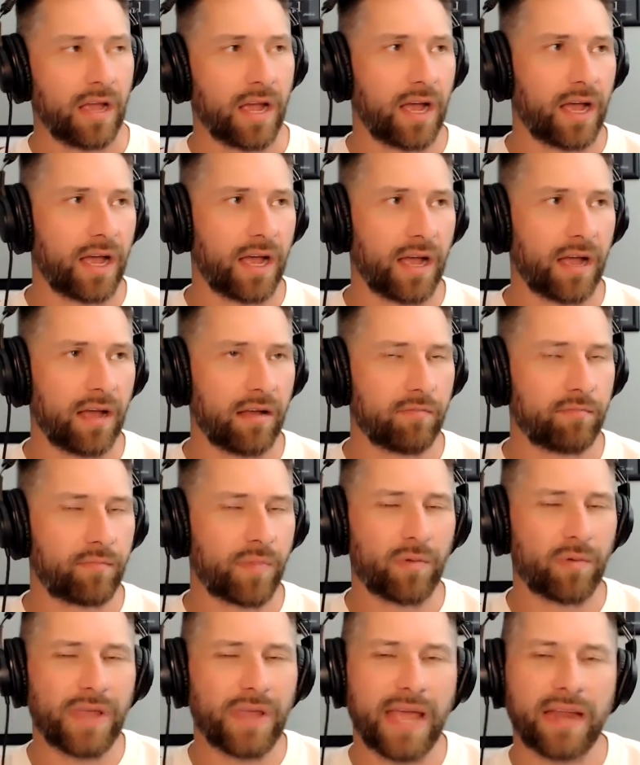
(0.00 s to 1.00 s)

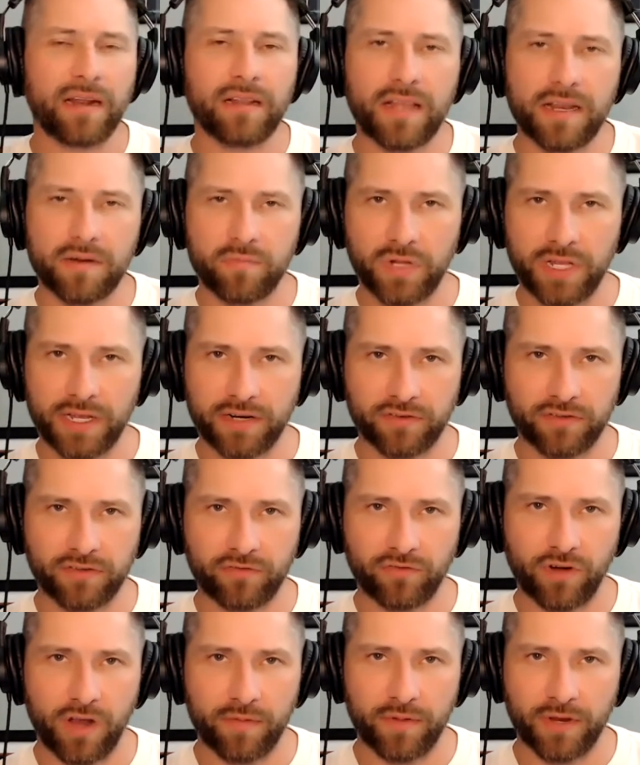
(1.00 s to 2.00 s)
But we had a lot of players
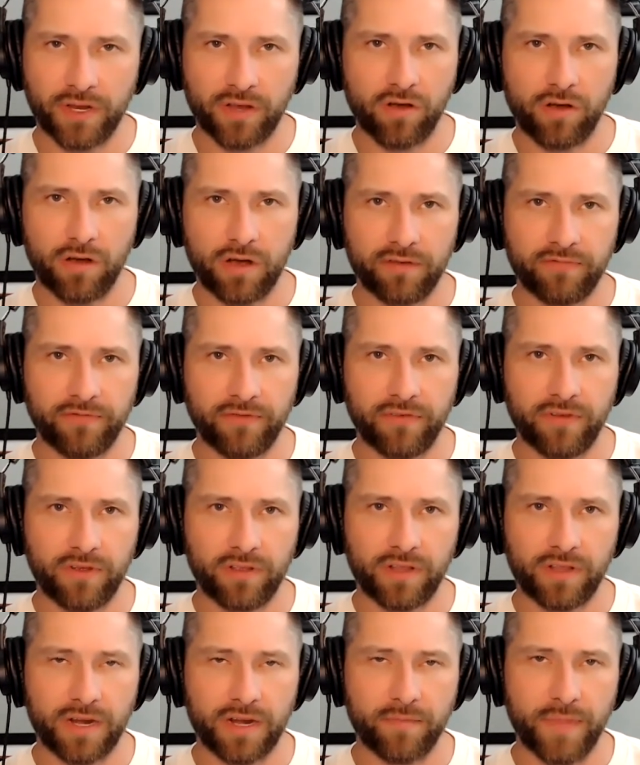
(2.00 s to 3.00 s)
dropping off,
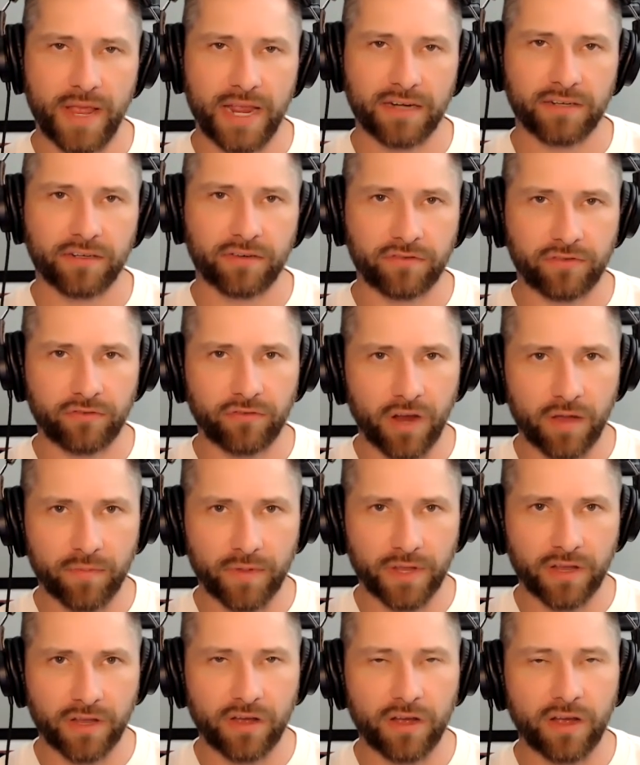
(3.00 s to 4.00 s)
a lot of managers
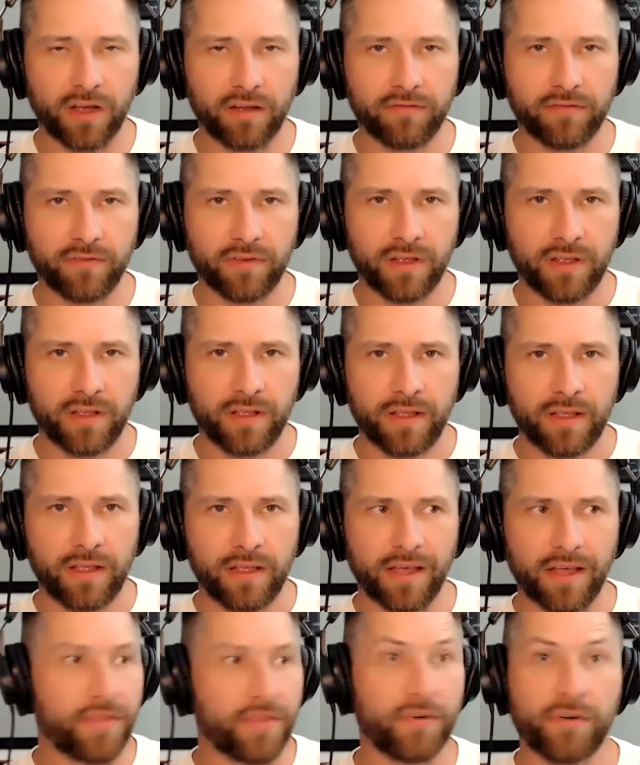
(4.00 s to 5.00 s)
dropping off
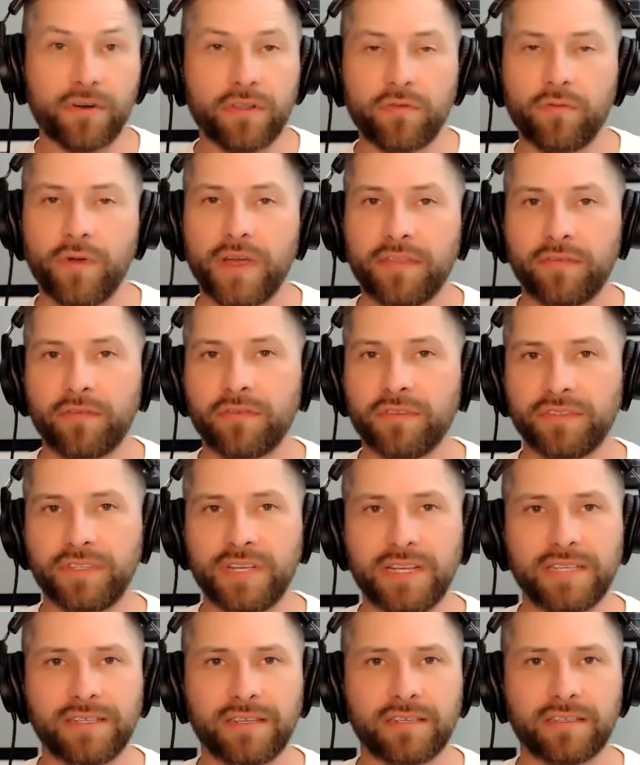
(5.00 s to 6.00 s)
a third of the way through the
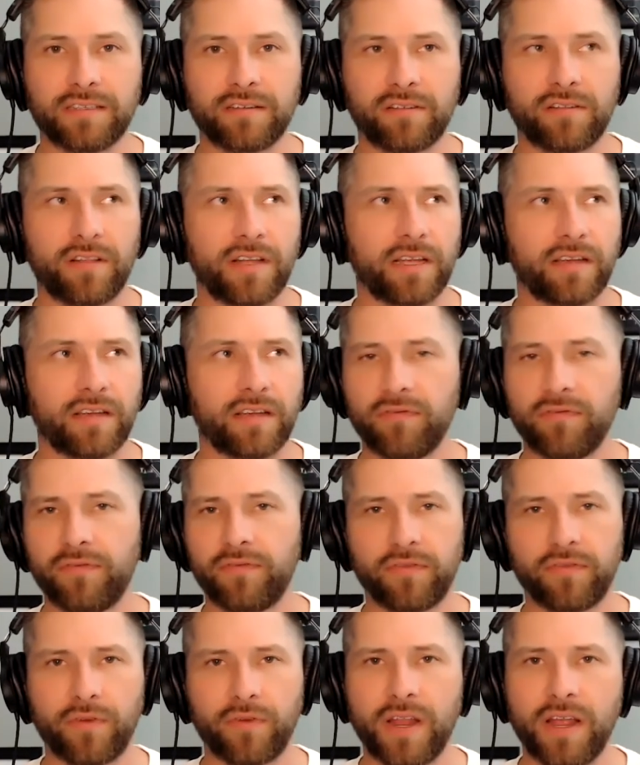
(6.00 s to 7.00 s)
season because they're like
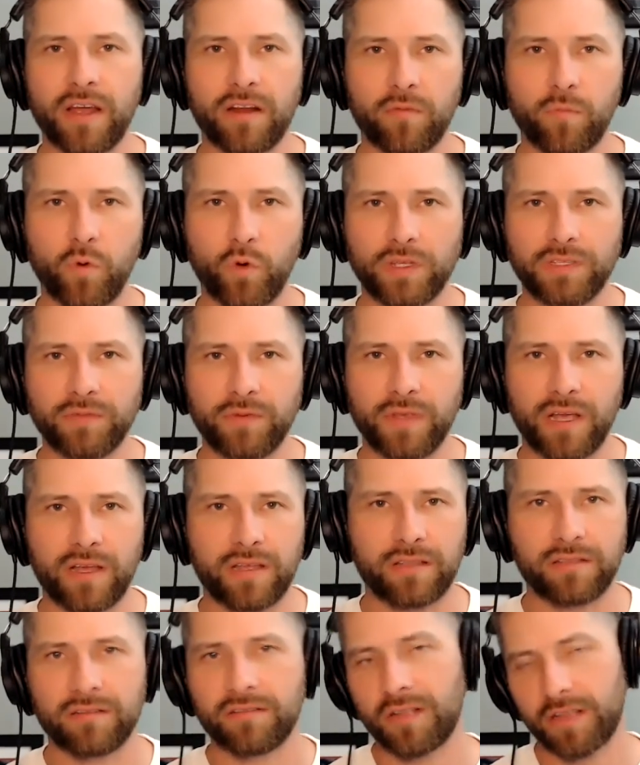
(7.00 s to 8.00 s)
300 points
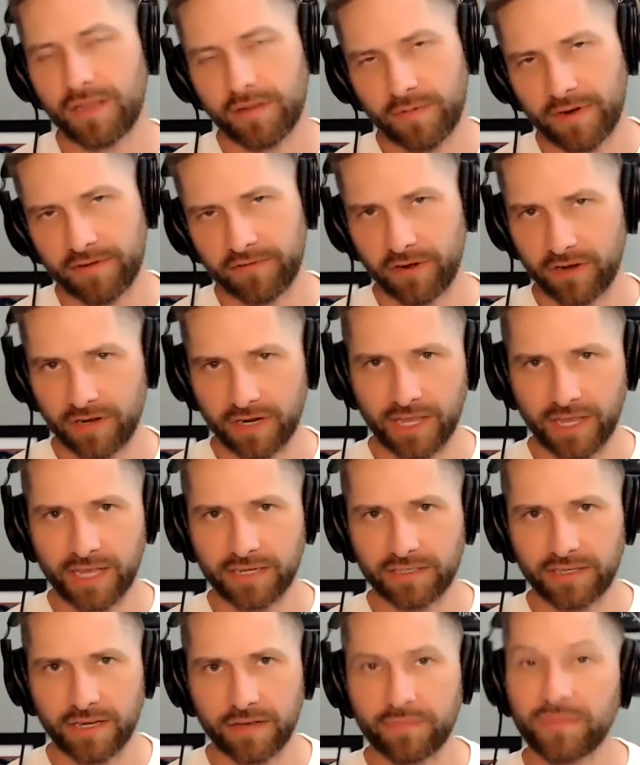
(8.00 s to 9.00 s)
behind. They're like, I'm never going to
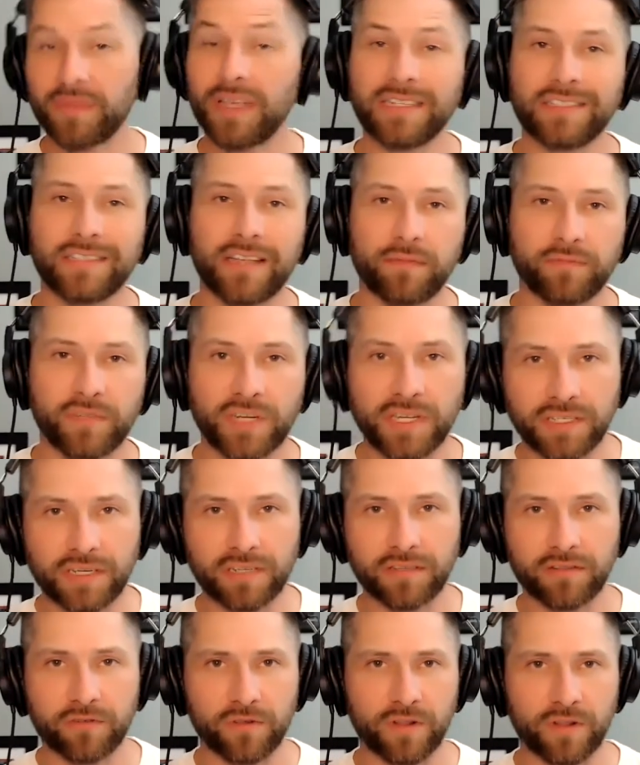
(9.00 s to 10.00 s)
catch up. And they stopped
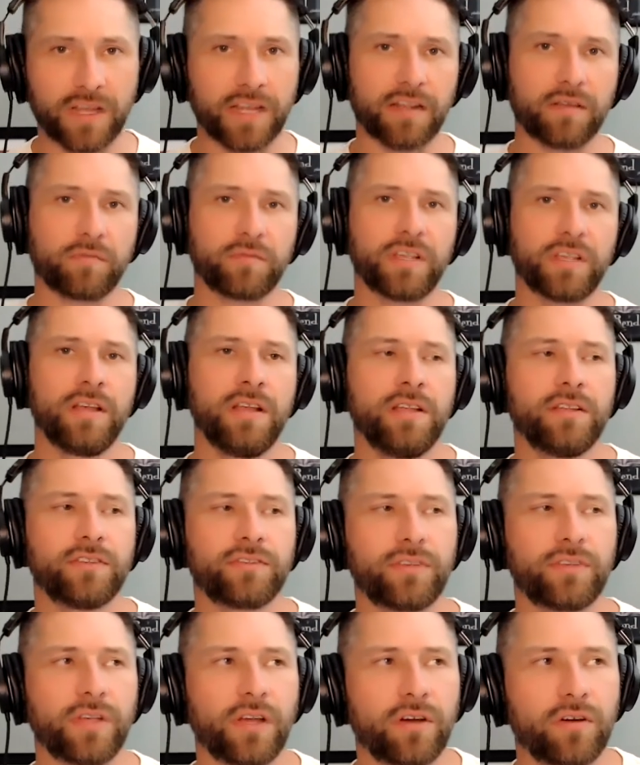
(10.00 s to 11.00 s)
changing their lineups.
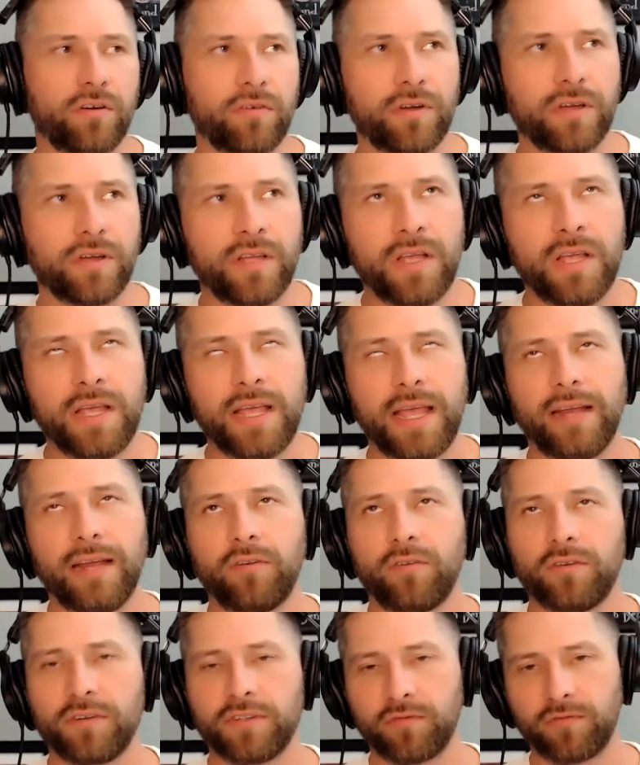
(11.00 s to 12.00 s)
So in
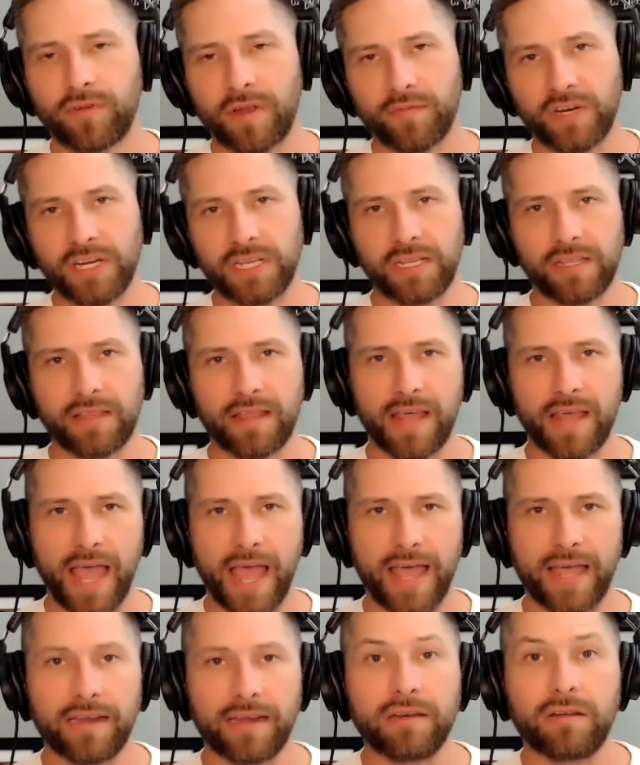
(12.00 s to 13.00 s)
order to remedy
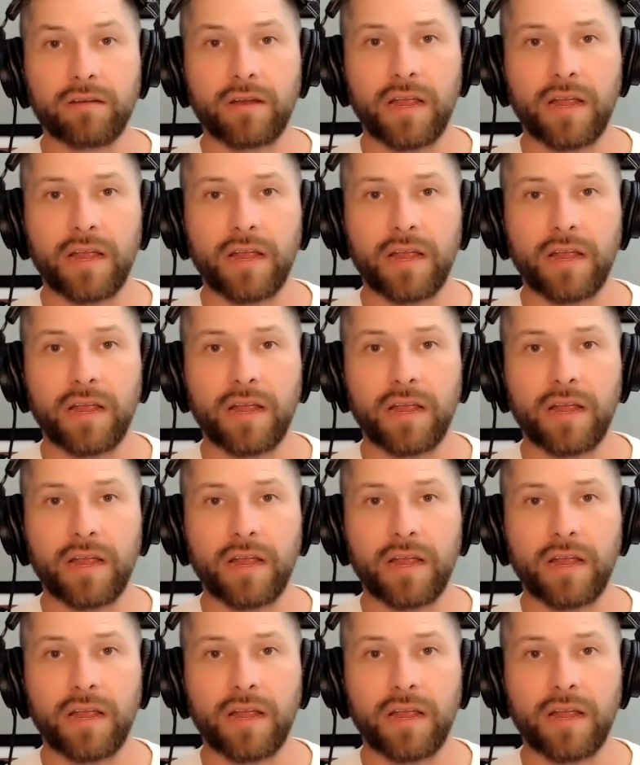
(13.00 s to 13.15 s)
that,